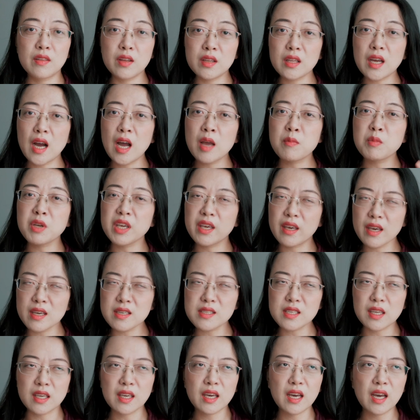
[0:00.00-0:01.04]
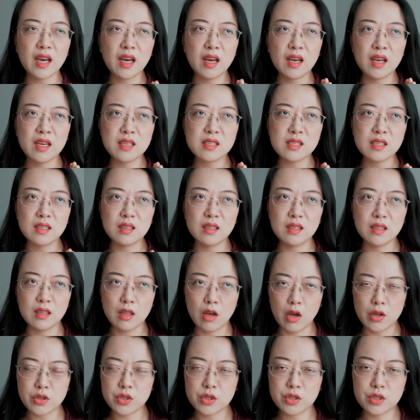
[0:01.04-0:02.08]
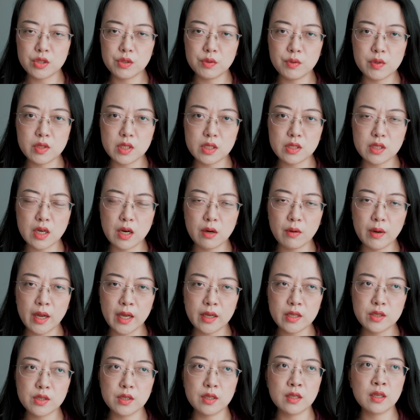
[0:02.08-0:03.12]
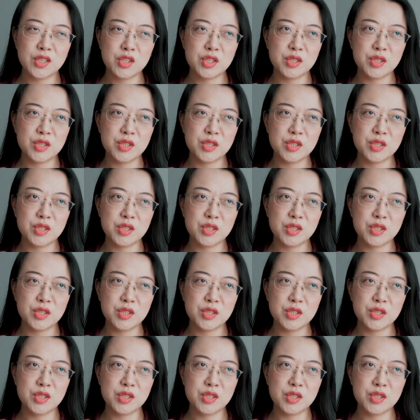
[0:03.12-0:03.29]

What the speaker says: Then I'm guessing it has a lot to do with the director,